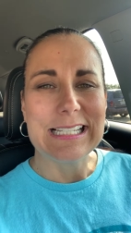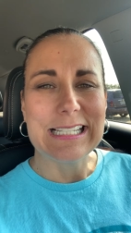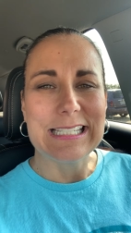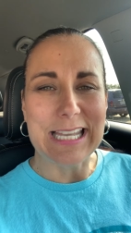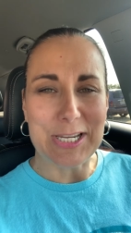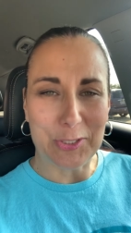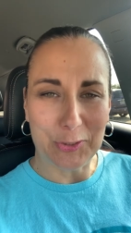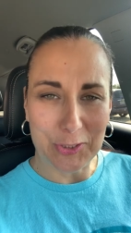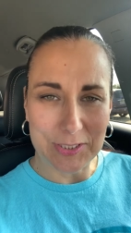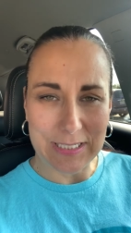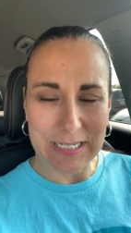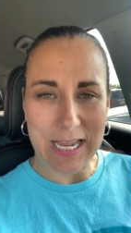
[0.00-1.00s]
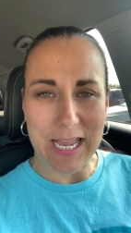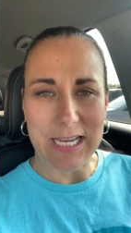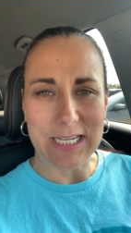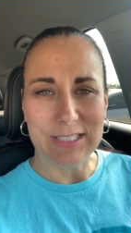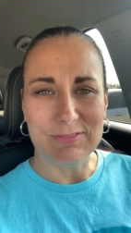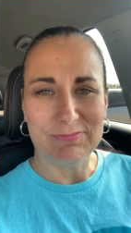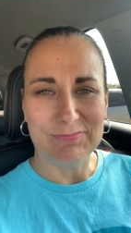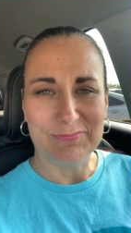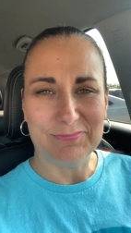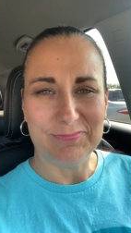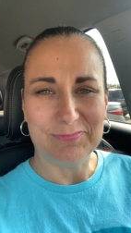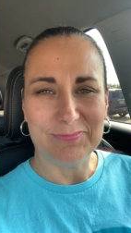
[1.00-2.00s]
Take a look today.
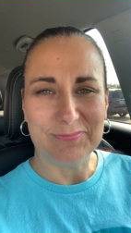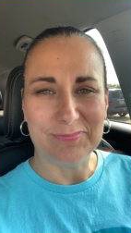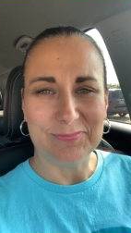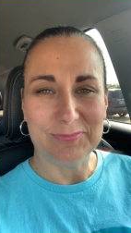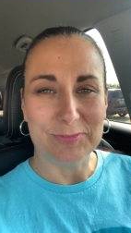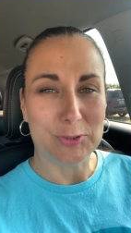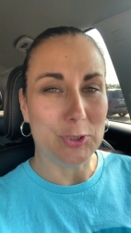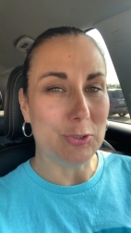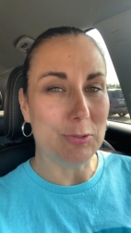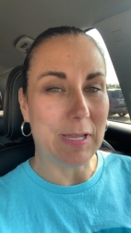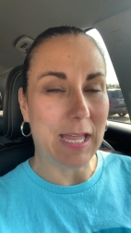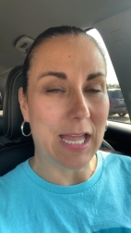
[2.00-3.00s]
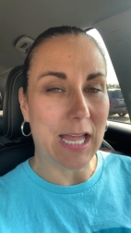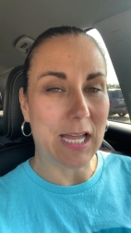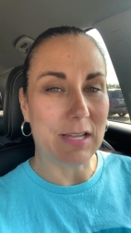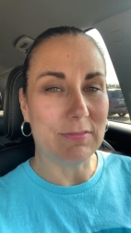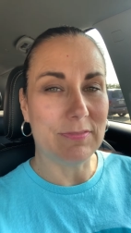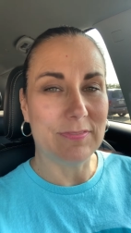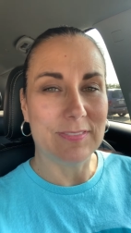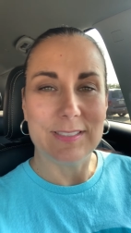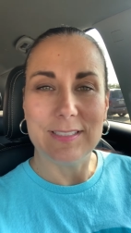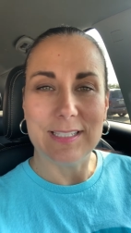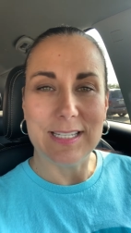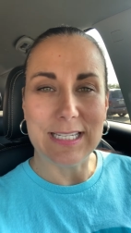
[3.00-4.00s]
Do you have
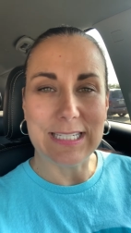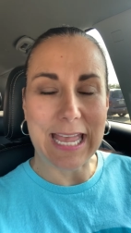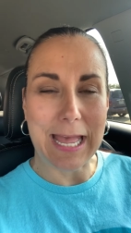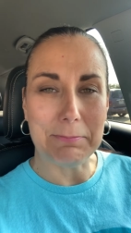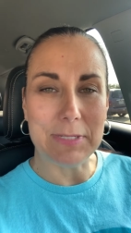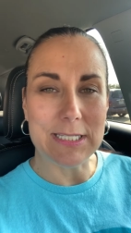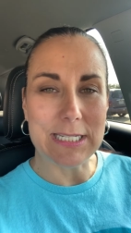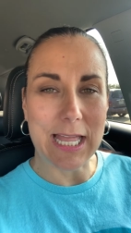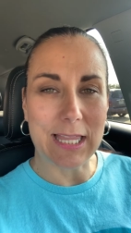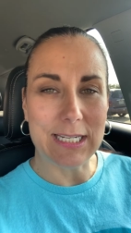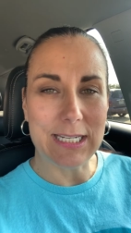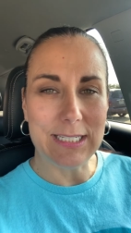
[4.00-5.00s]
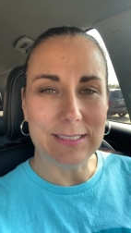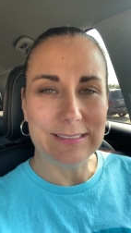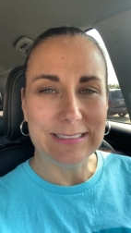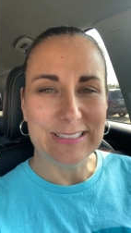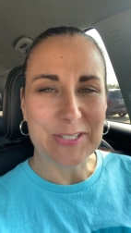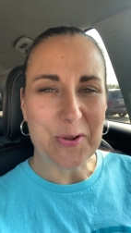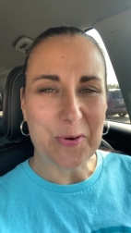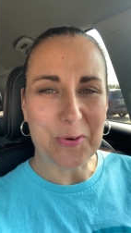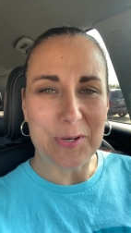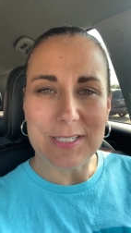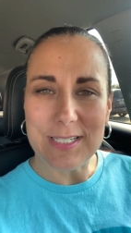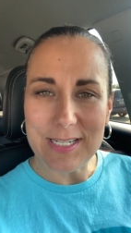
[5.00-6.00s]
a cat mentality or
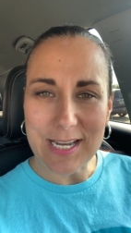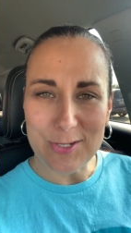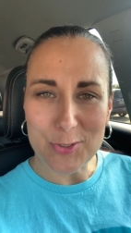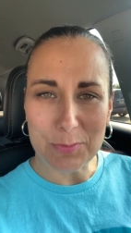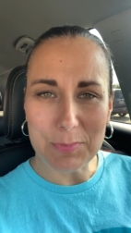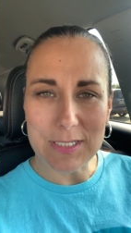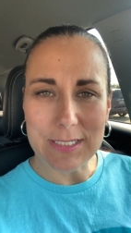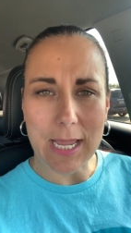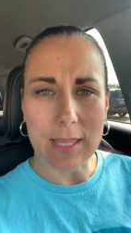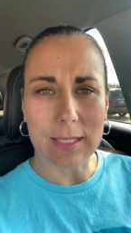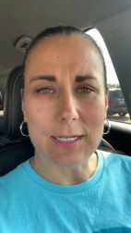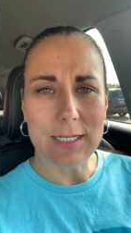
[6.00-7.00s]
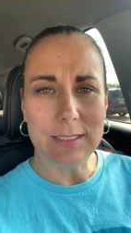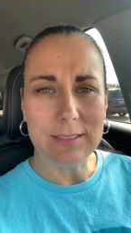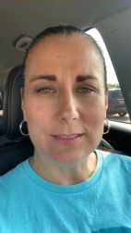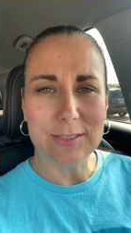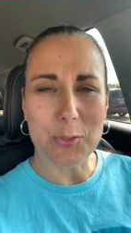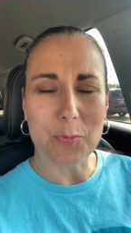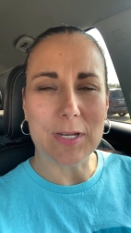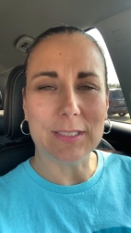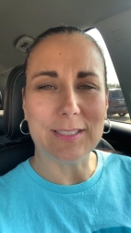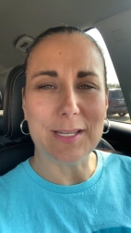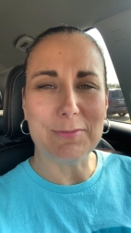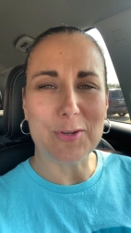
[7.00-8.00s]
a teenager mentality? You want
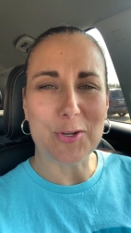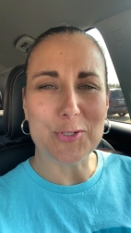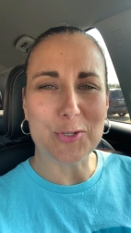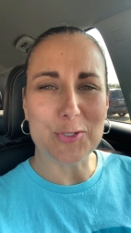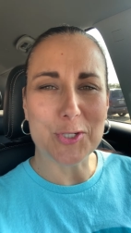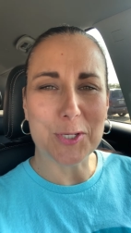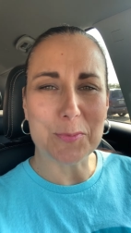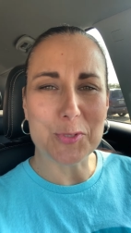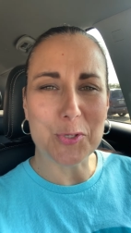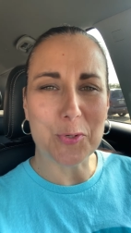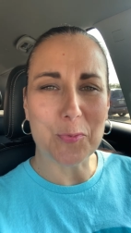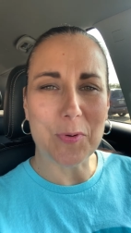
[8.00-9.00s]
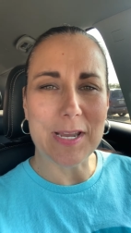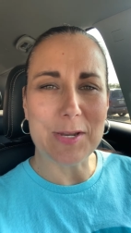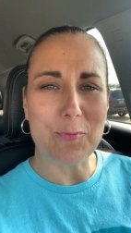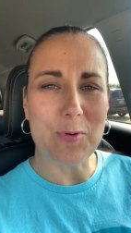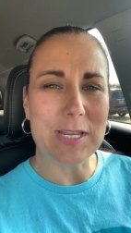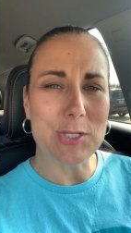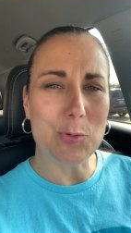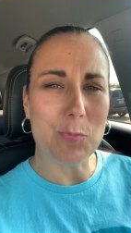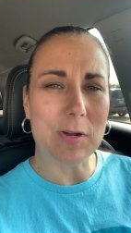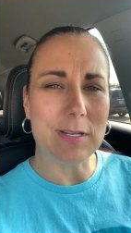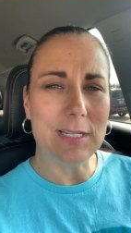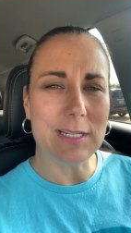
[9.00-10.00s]
love on your terms, your way, when you
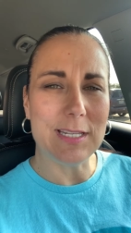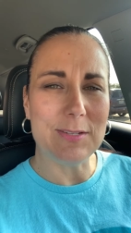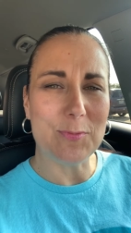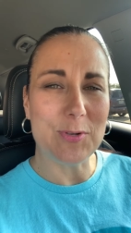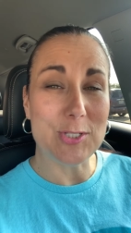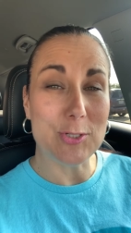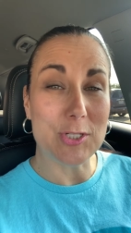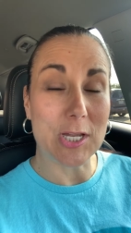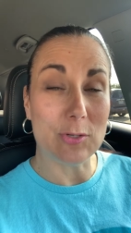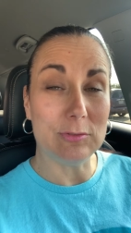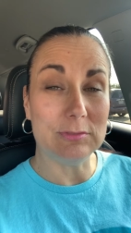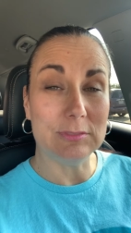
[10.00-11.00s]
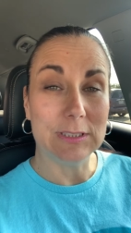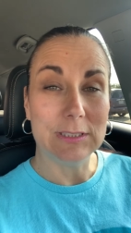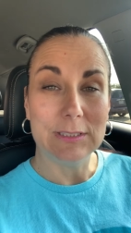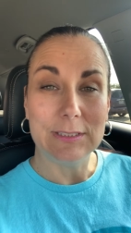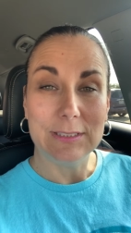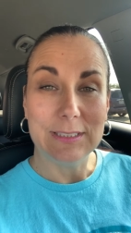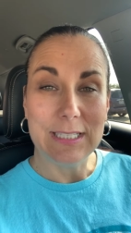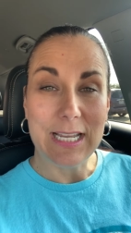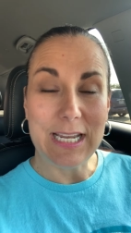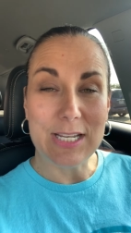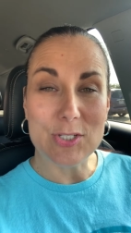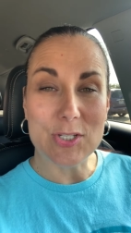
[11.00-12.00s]
want it, and when you don't,
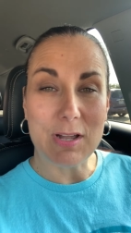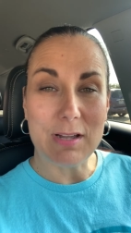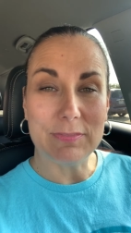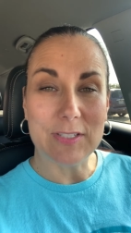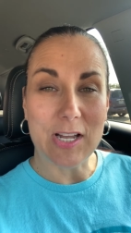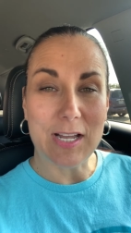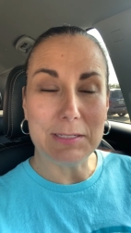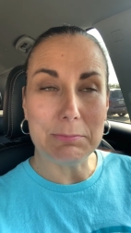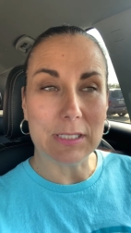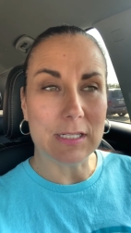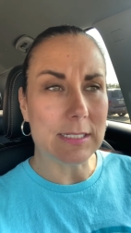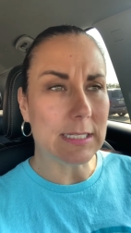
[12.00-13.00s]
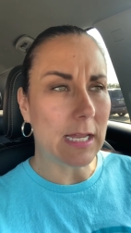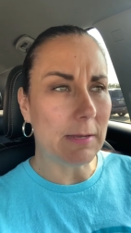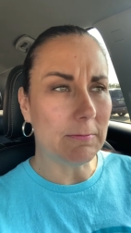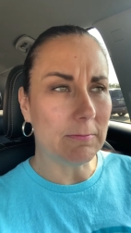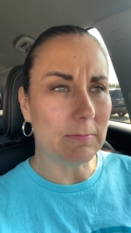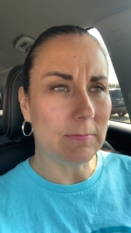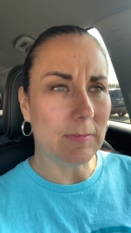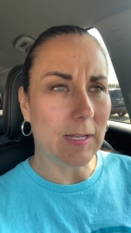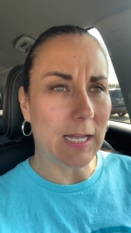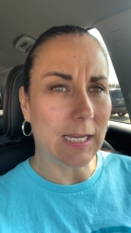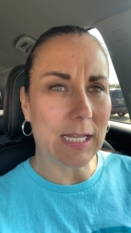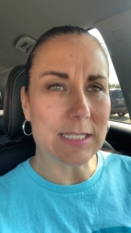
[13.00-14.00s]
hands off God because I've
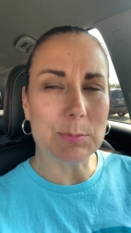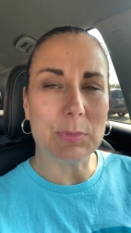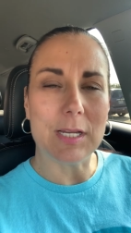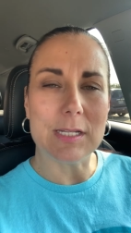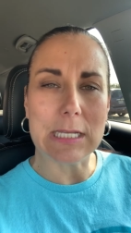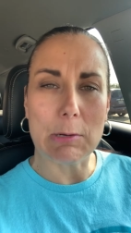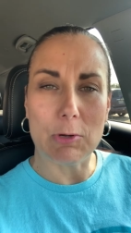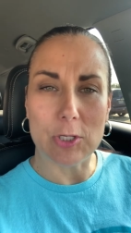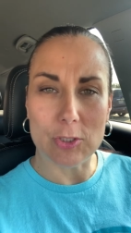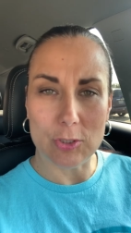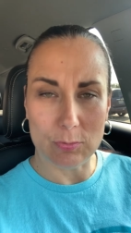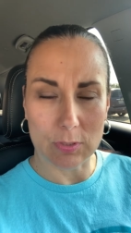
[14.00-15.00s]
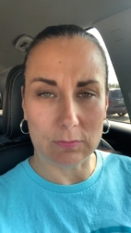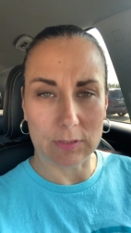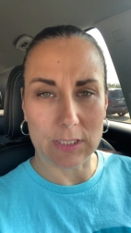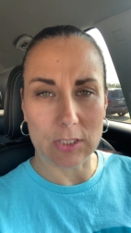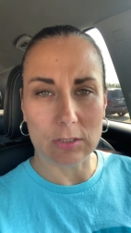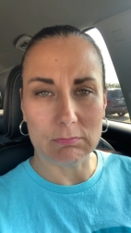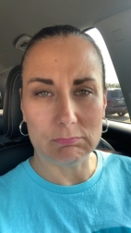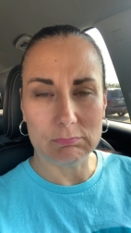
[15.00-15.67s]
I got some things I want to do over here.